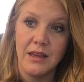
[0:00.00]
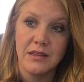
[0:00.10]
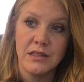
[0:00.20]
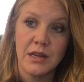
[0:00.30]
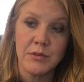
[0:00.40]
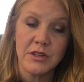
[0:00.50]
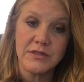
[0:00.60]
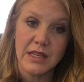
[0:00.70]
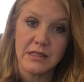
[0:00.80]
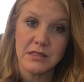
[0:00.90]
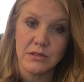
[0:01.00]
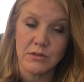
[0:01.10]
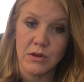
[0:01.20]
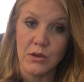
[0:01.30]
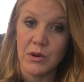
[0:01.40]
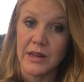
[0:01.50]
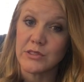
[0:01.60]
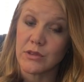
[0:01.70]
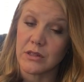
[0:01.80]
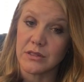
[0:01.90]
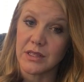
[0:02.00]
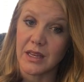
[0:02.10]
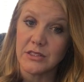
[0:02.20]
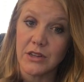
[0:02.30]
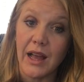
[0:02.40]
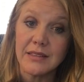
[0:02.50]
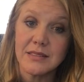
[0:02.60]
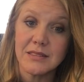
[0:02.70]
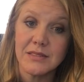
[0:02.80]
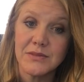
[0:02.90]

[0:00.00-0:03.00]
the number of days in a row where I struggle to get dressed.